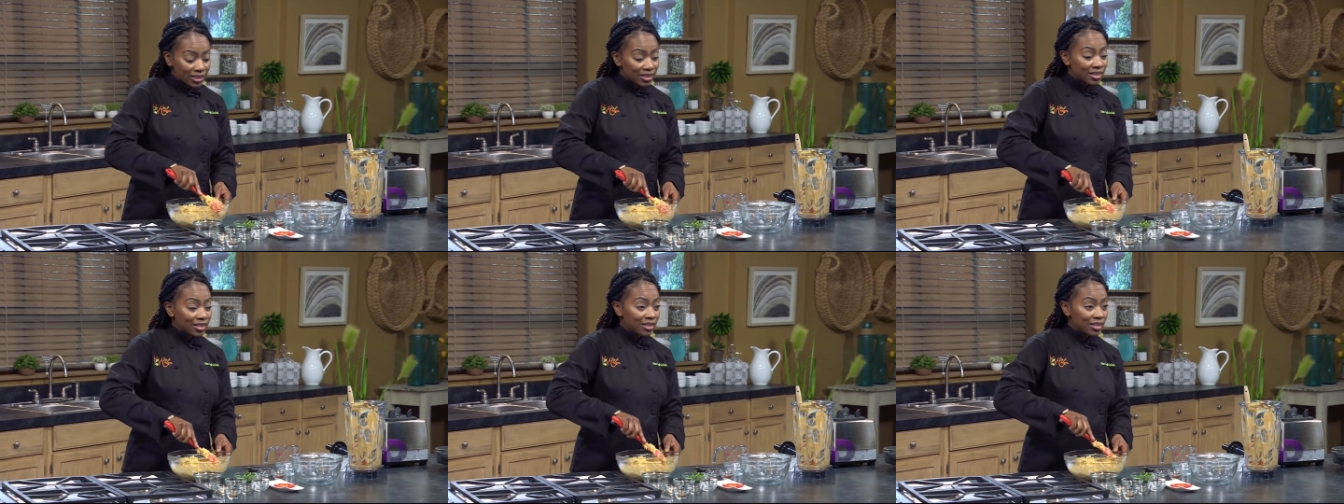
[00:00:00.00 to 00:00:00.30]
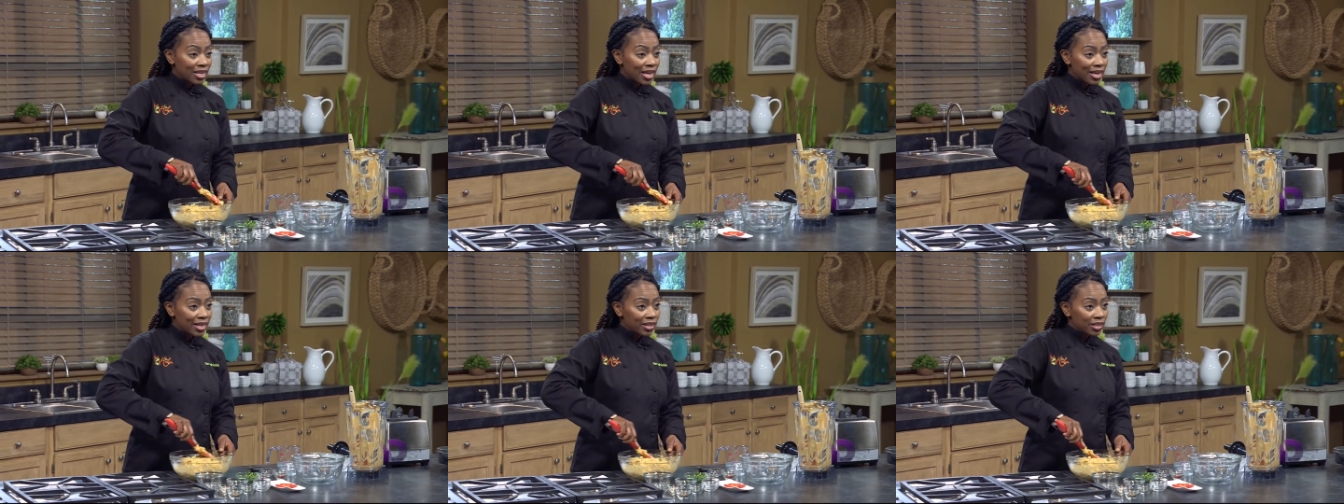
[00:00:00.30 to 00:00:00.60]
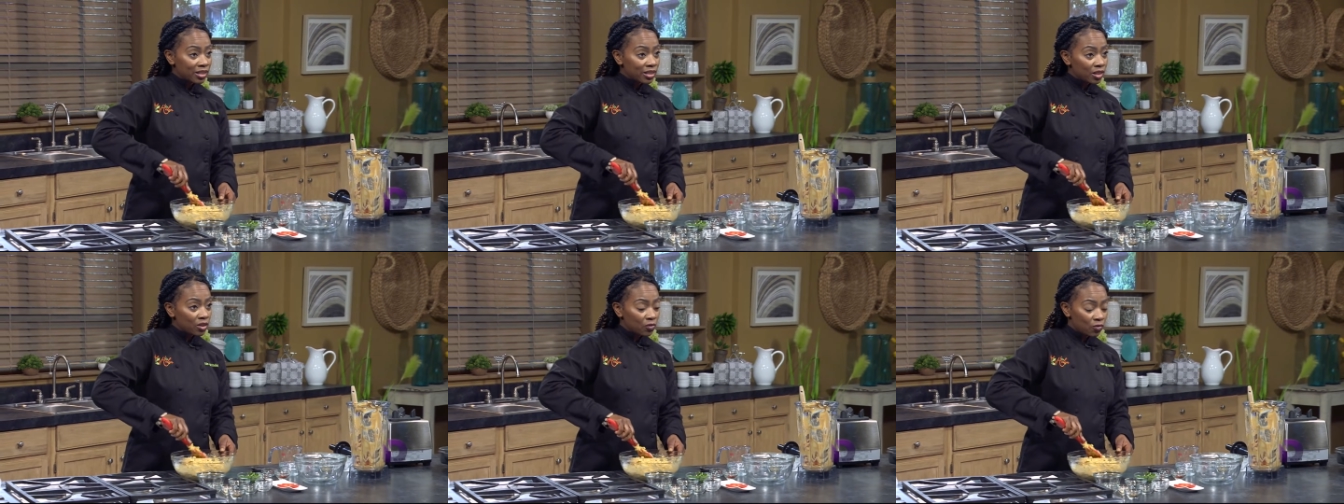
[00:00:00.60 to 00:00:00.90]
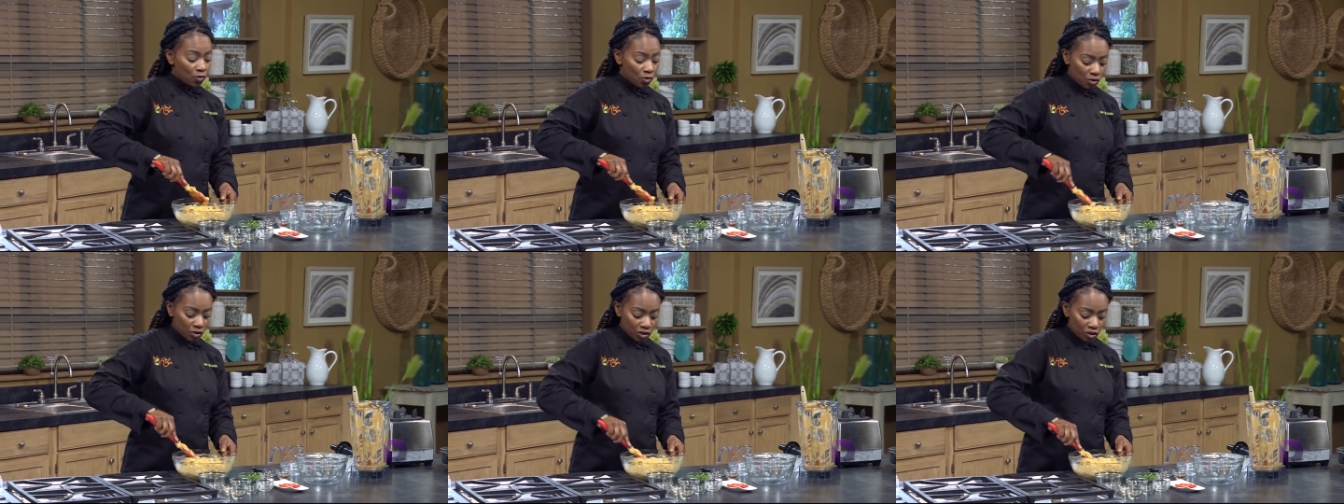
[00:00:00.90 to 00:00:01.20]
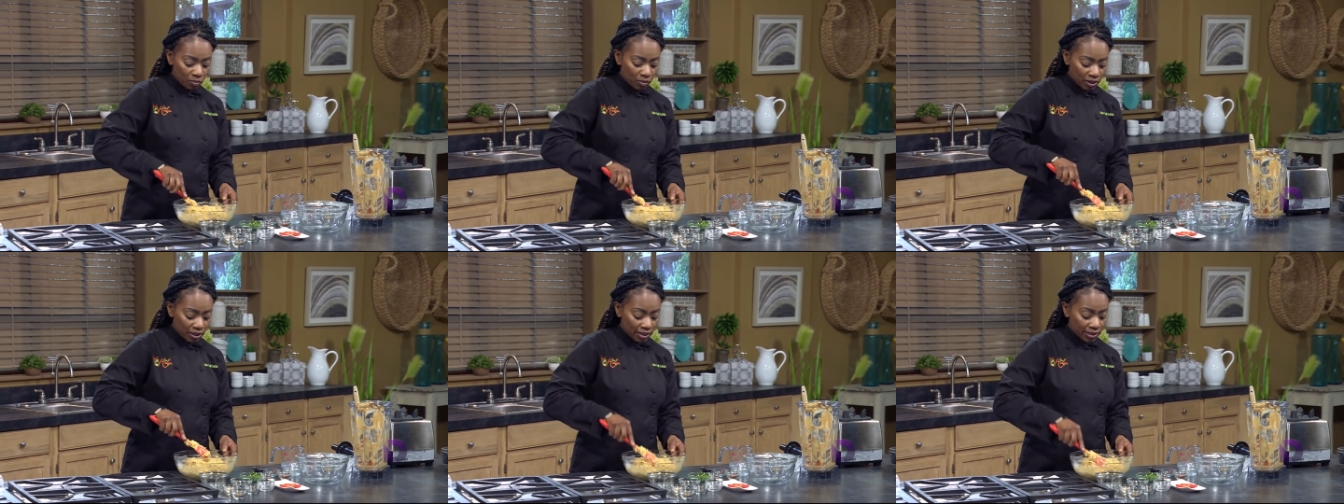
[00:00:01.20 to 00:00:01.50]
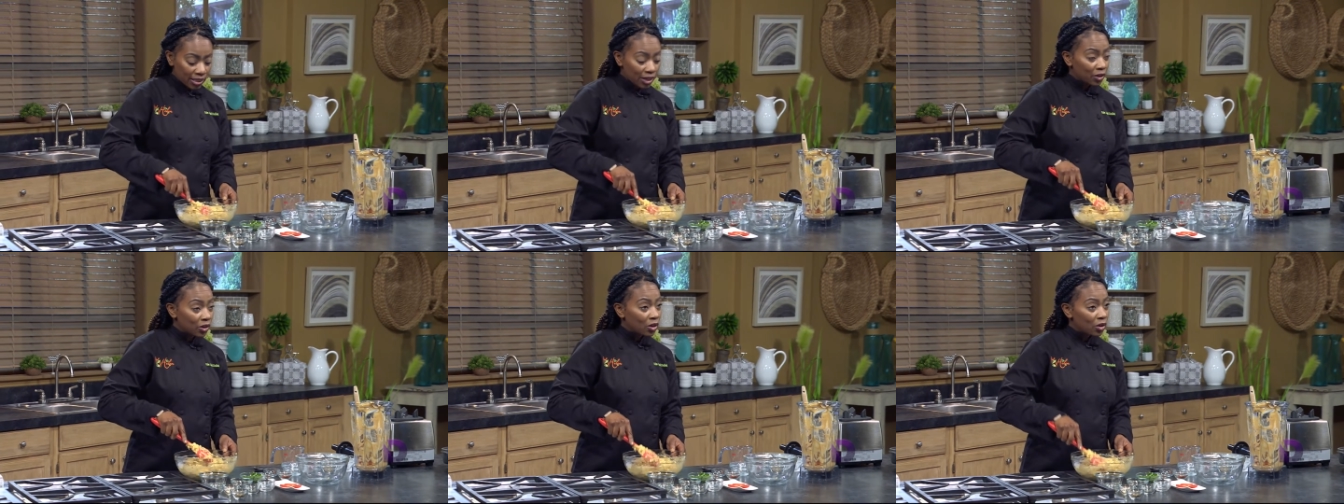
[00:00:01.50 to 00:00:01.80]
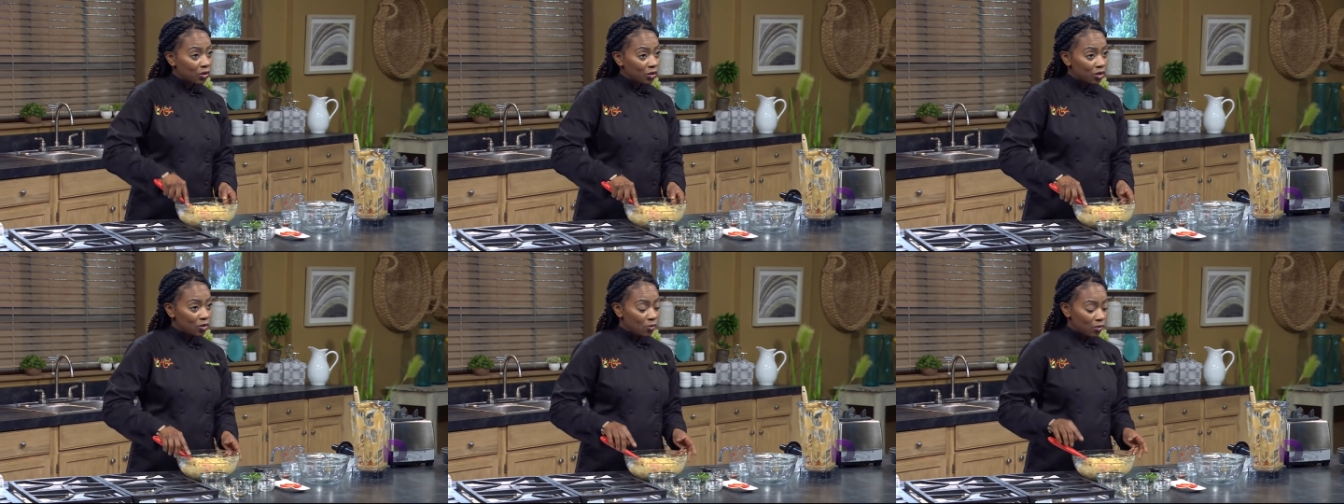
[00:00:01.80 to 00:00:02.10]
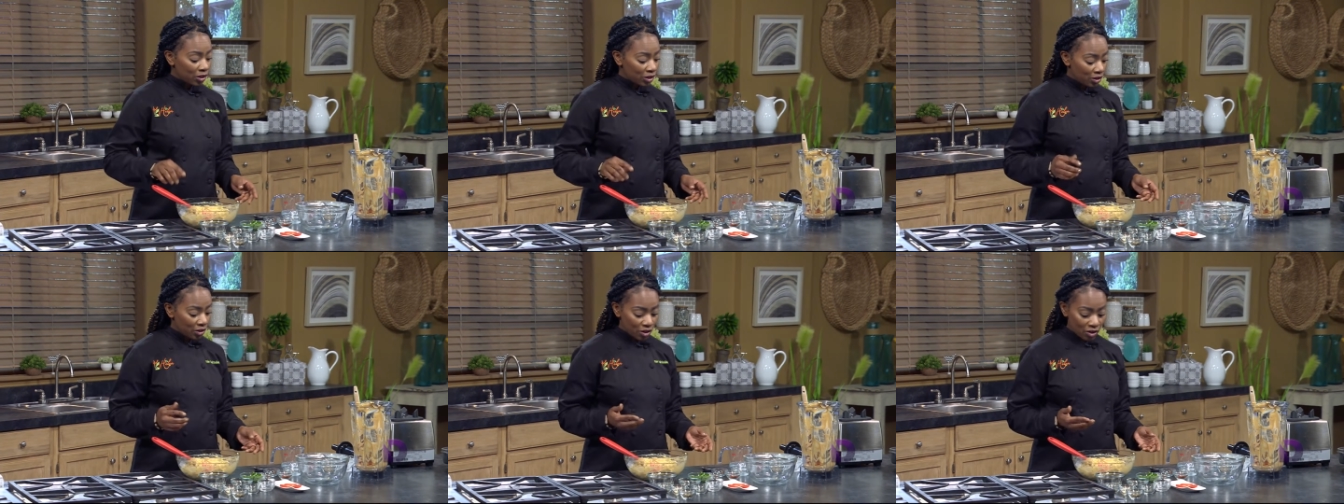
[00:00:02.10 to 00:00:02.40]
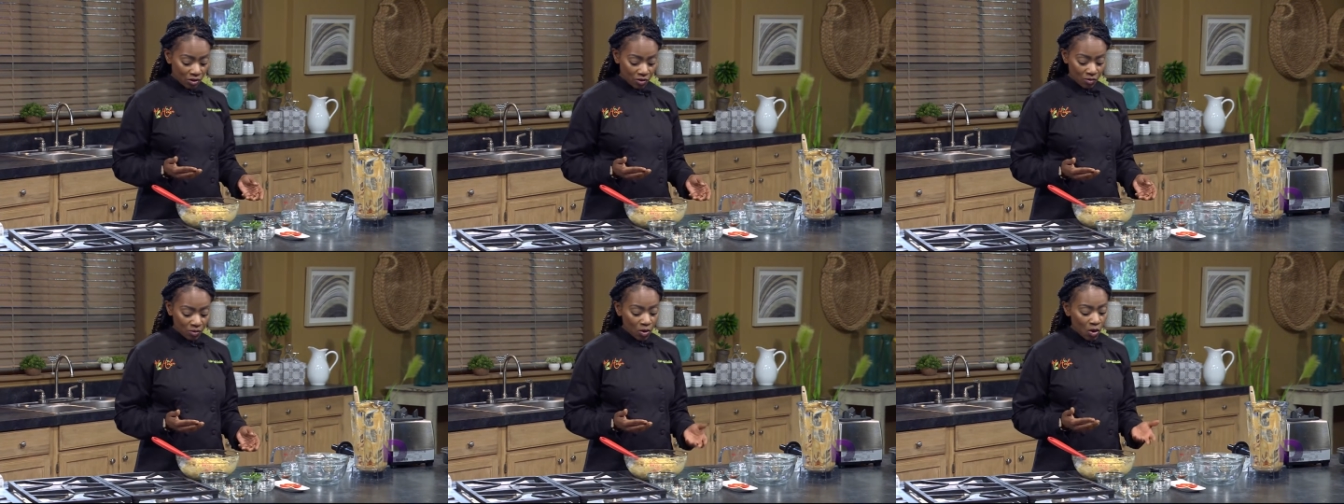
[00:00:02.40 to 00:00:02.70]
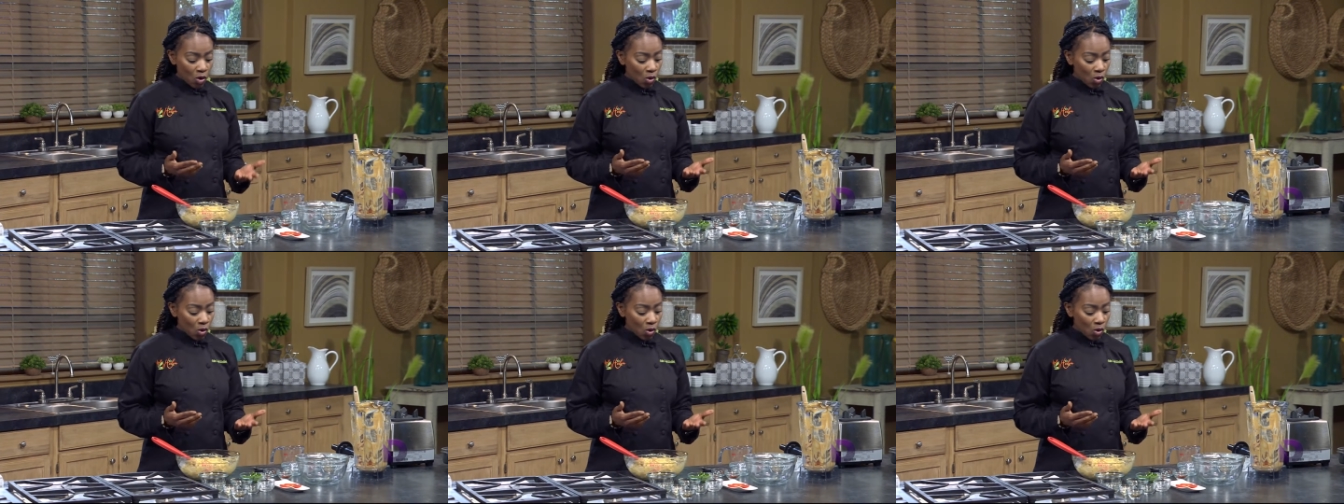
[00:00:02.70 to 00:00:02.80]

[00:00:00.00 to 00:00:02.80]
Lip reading: to taste it for you because I know you want to know